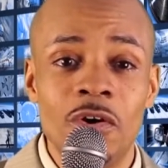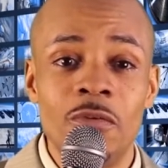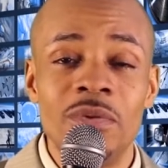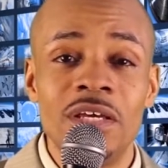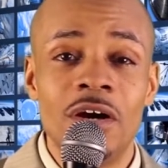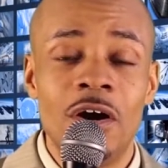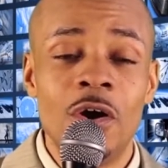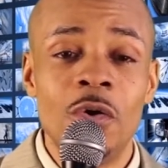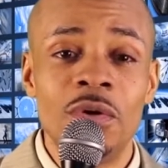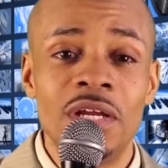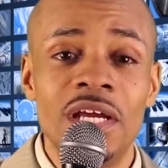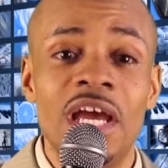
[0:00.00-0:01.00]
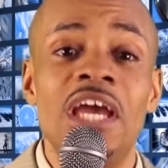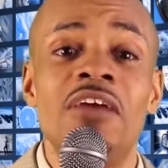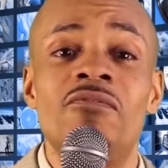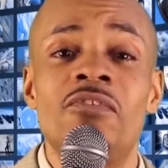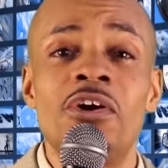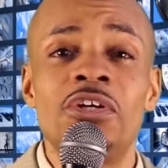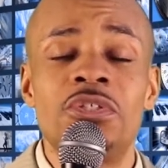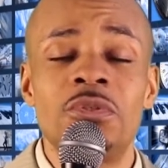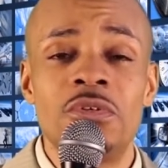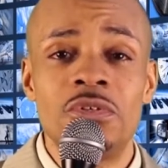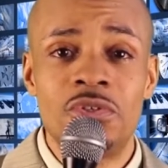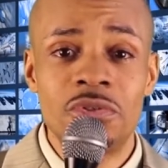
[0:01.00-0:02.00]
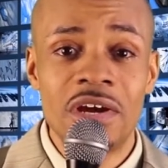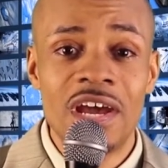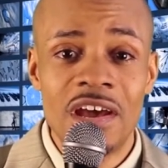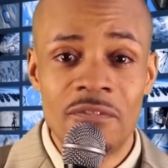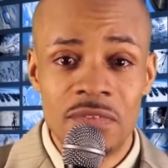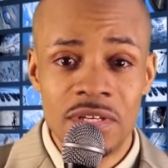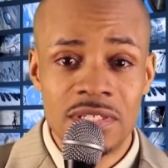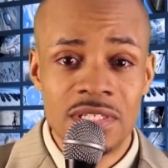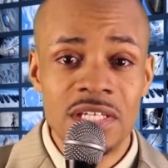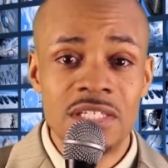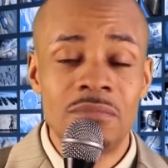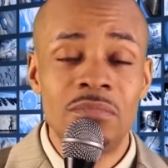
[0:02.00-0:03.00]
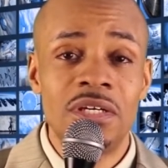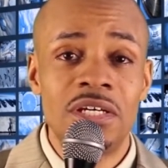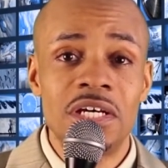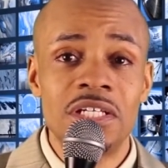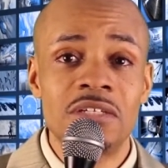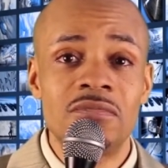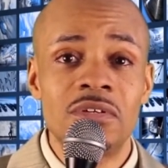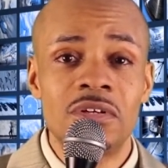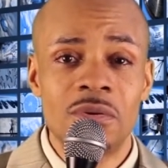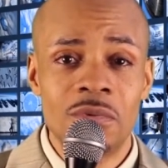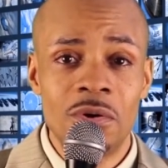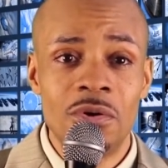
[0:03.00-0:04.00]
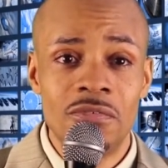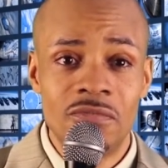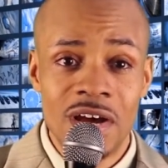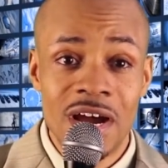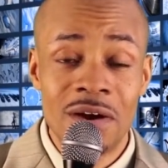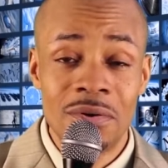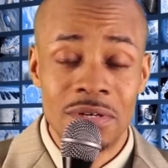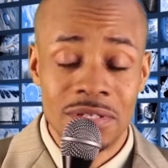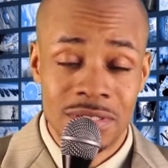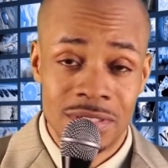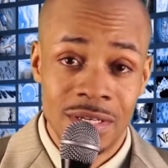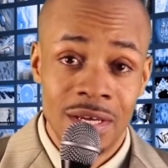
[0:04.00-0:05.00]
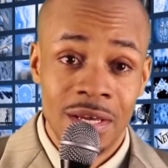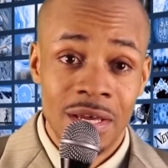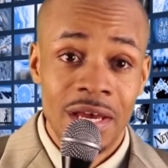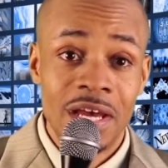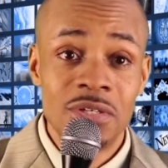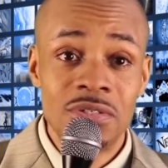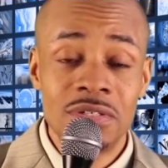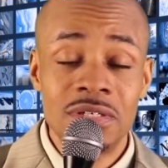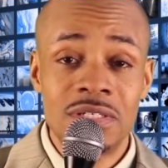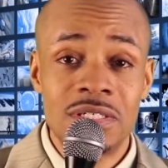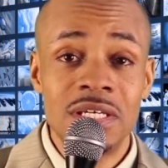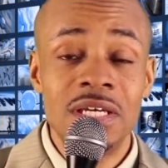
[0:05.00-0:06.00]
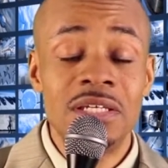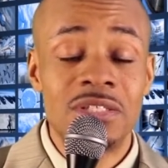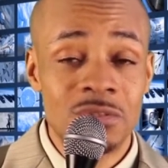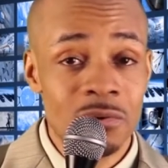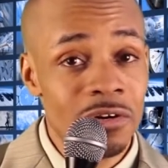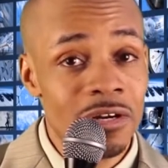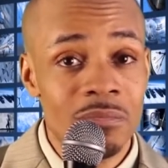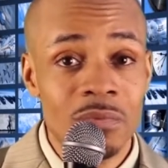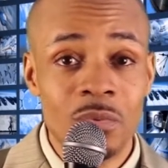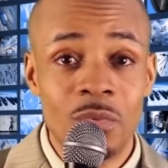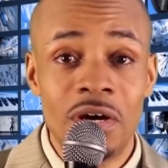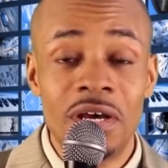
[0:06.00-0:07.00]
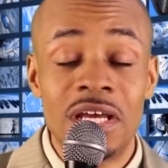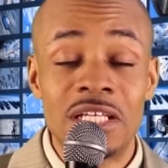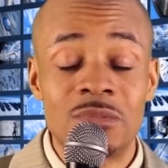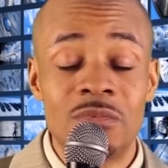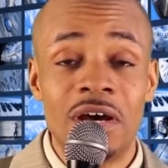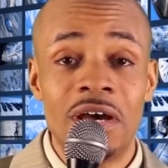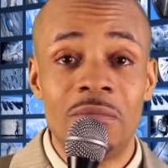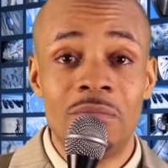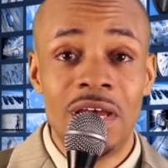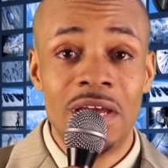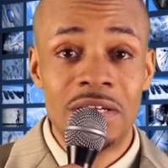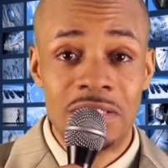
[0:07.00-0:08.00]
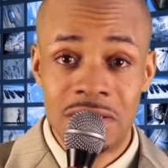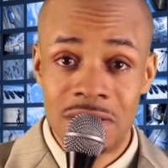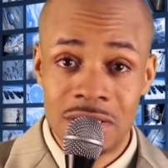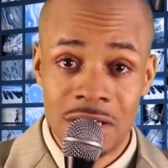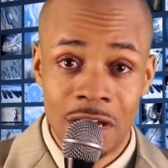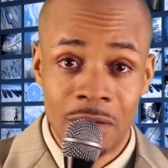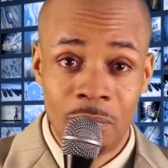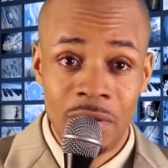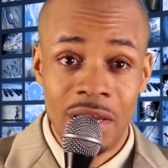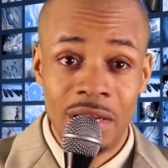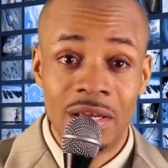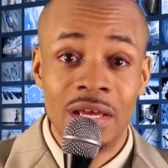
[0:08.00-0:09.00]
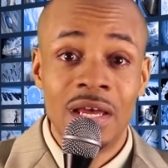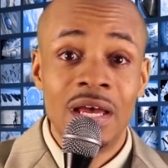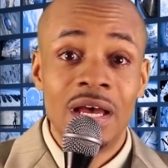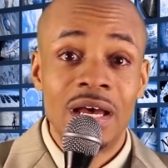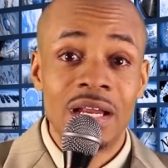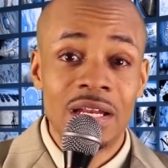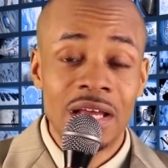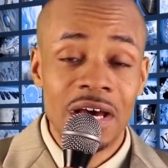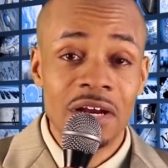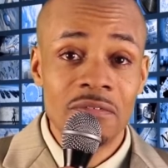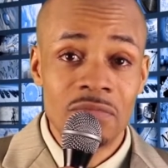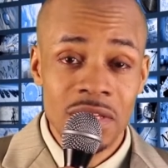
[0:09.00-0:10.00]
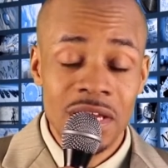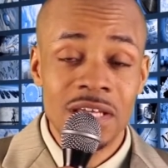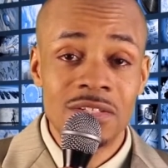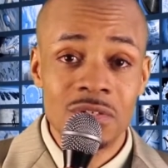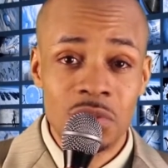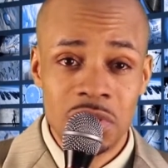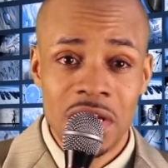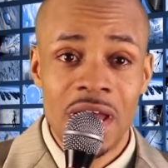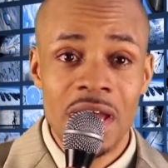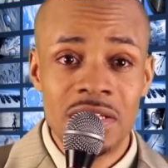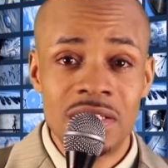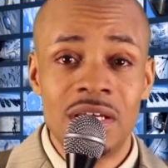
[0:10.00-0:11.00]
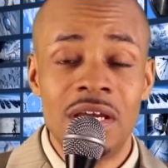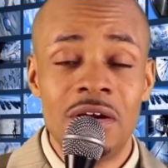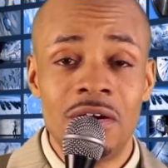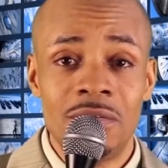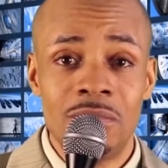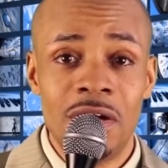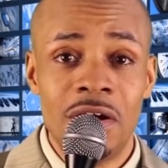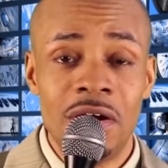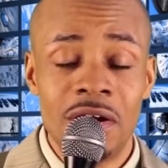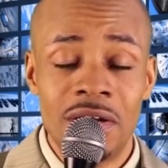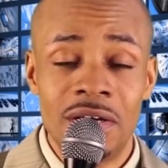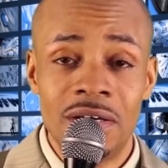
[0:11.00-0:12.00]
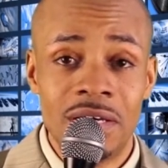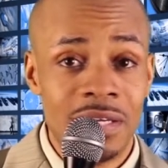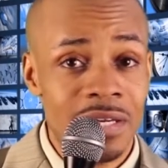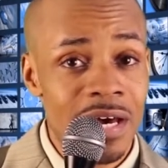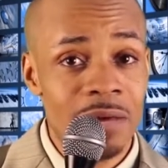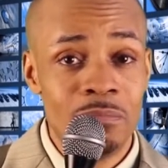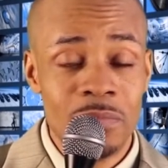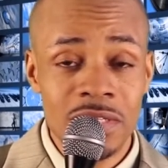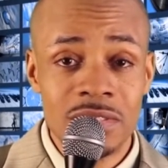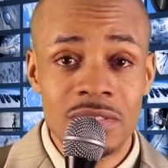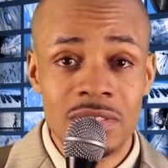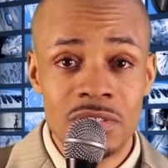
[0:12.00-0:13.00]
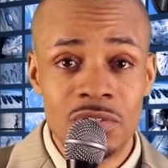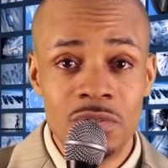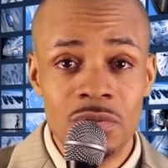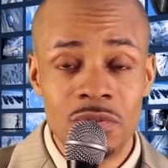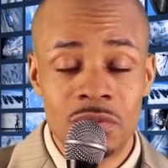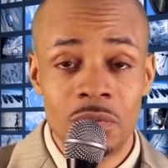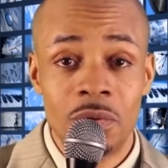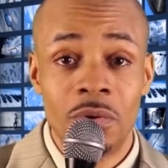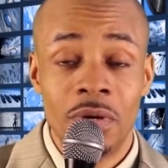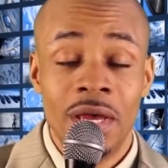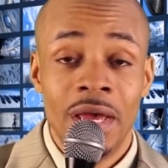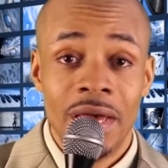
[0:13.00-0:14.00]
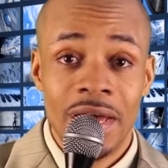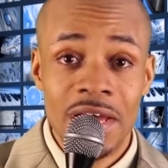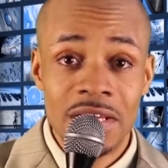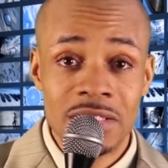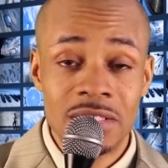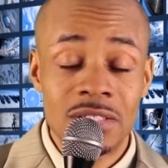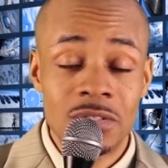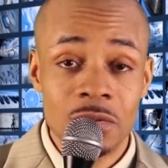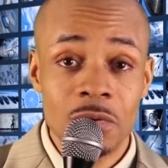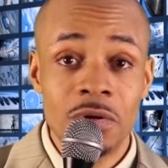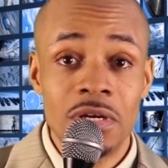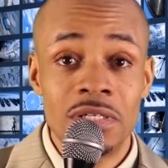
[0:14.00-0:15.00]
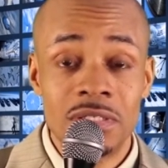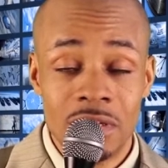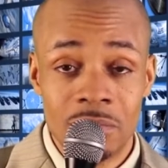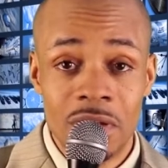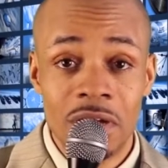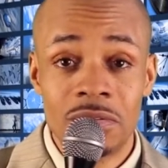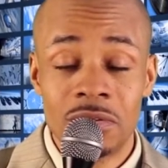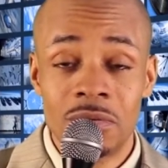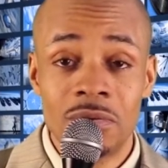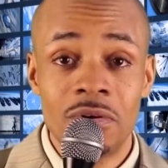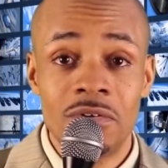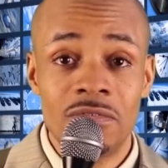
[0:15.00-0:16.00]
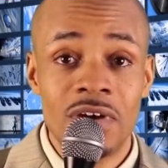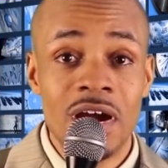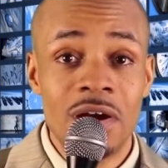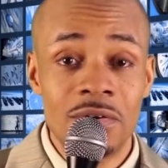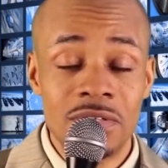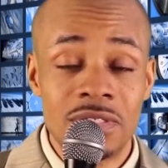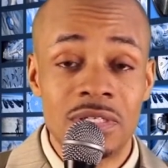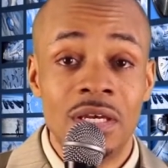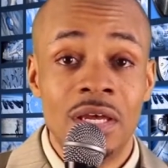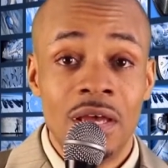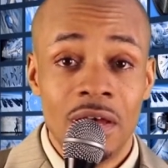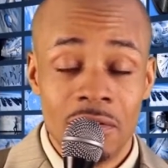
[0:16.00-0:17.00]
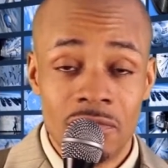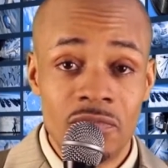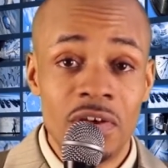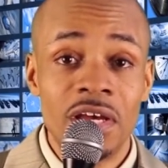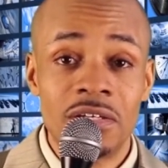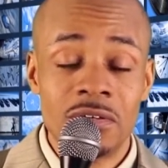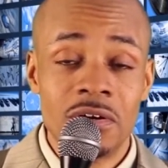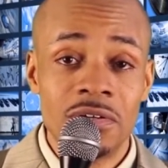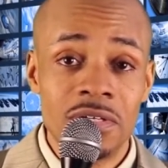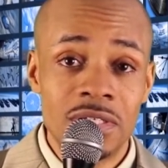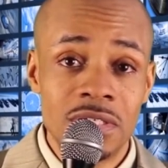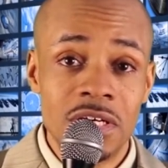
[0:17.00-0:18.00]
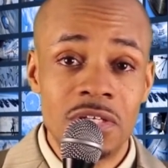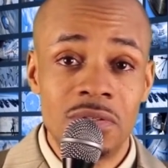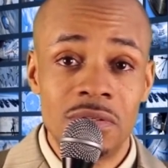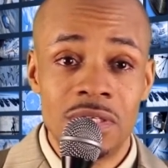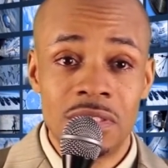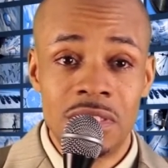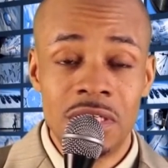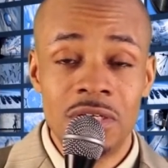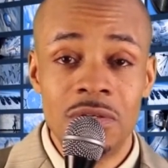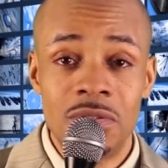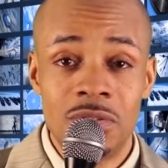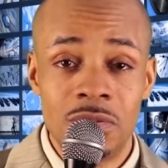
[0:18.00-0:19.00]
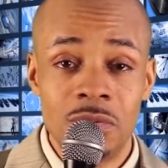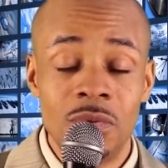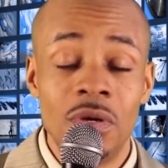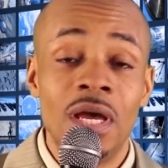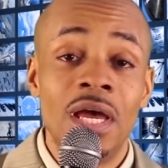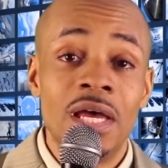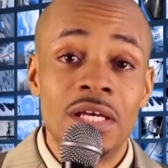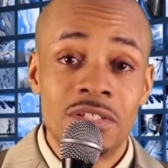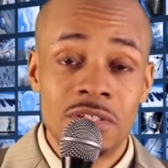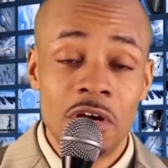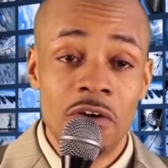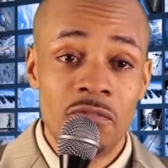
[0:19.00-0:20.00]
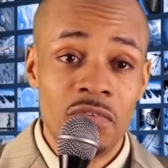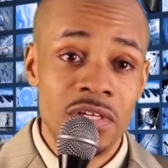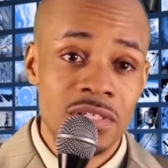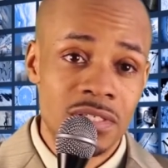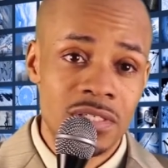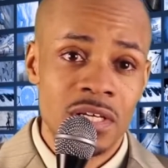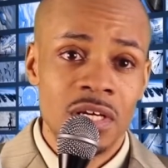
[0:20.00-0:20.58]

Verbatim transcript: will be holding a virtual draft this season because of the coronavirus. As you can see, story number one, that's why it made it to the top eight. A lot of things are changing here in America and not business as usual as the stories about the coronavirus effect on this country continue to surface.